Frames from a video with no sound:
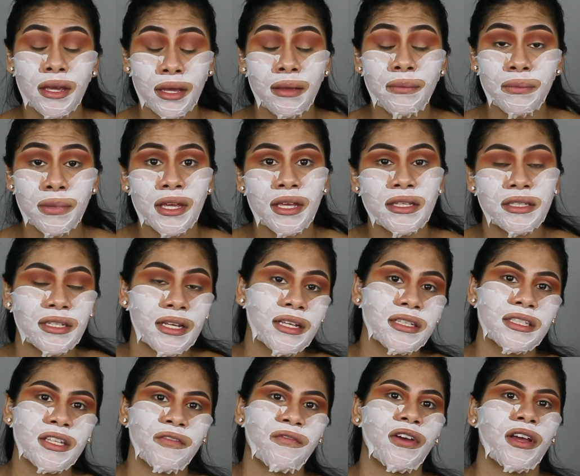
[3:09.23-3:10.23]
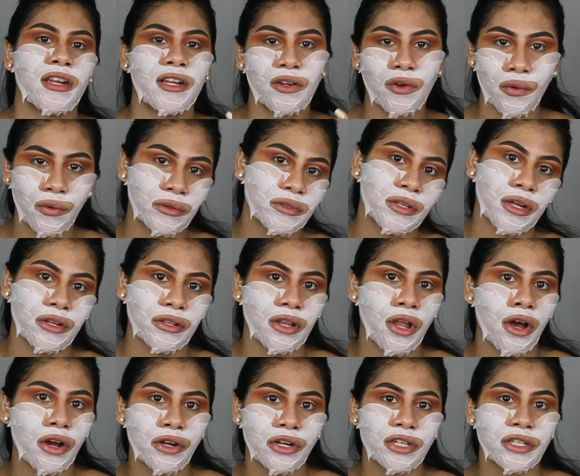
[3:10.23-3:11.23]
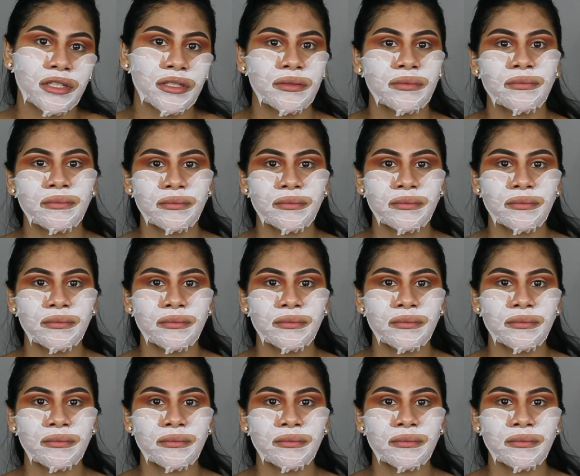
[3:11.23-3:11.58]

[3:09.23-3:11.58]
can be intensified and hold on longer.